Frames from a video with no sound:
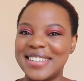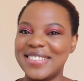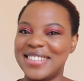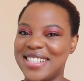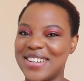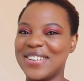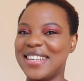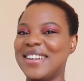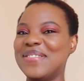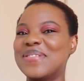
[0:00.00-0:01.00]
I'm
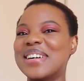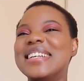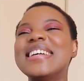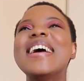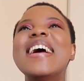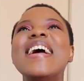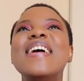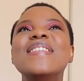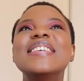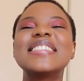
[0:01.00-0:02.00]
joking, but
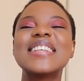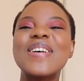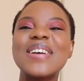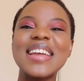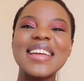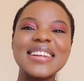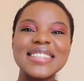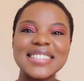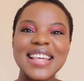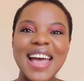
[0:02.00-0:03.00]
he was so
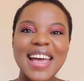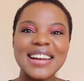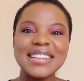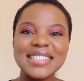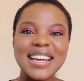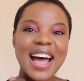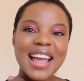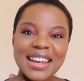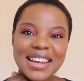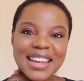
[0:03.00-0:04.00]
innocent and
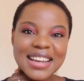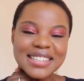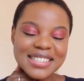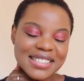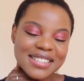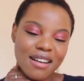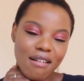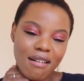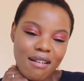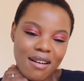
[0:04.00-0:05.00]
tiny and just,
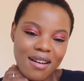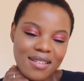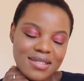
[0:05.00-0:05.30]
yeah,